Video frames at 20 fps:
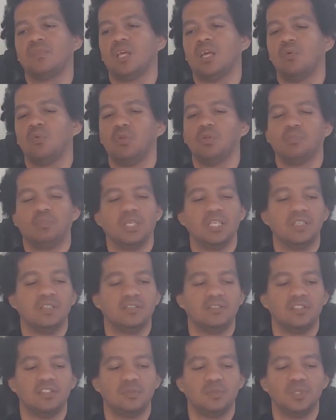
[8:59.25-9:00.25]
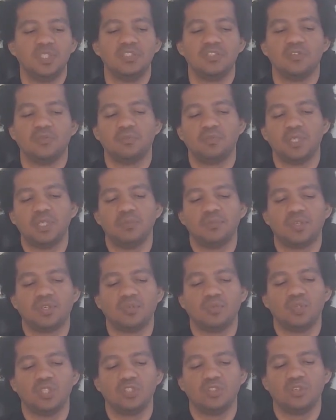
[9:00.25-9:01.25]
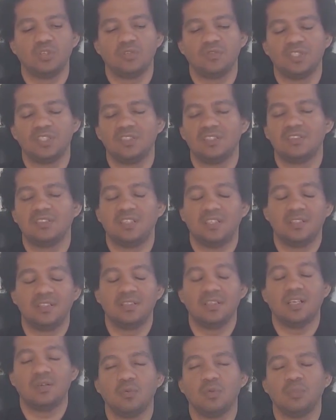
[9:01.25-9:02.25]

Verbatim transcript: I will place this piece of paper on which all of this is written.